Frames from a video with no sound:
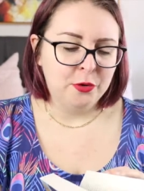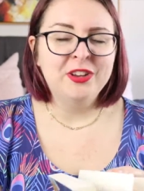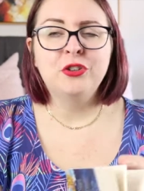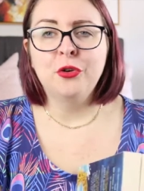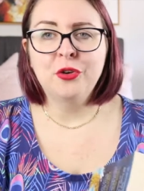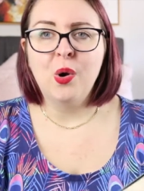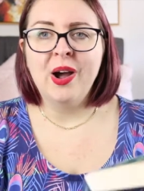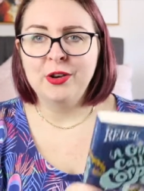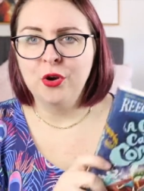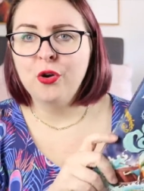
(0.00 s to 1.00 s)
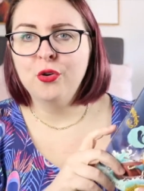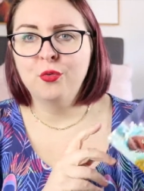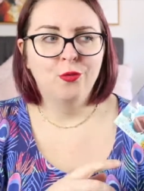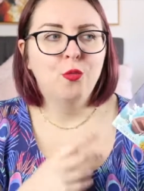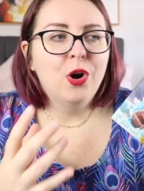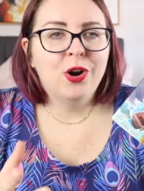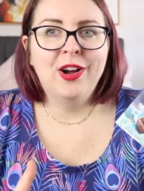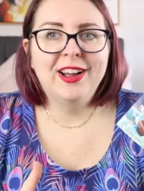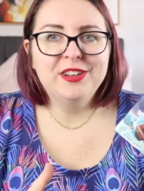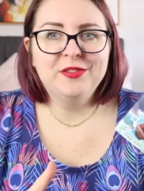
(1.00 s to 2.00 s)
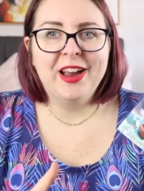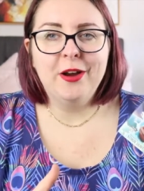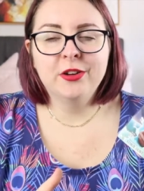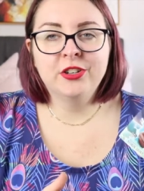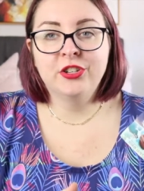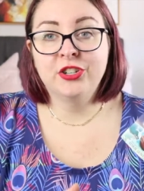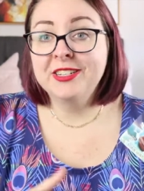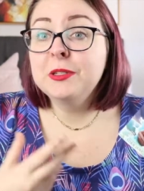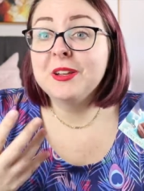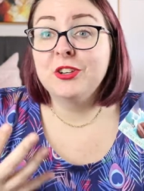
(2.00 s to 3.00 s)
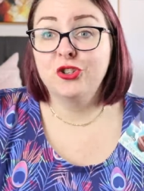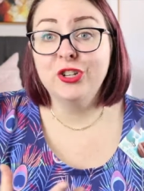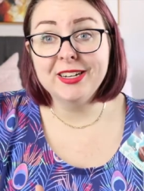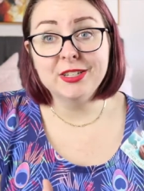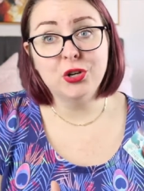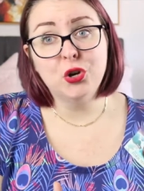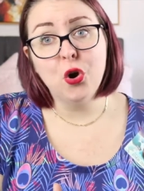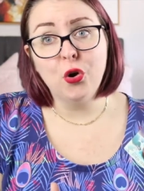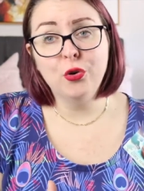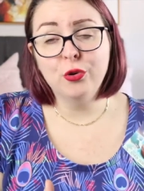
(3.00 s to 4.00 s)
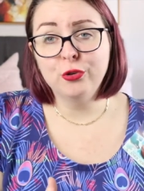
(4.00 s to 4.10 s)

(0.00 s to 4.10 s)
We don't quite know what kind of character she is because she doesn't know know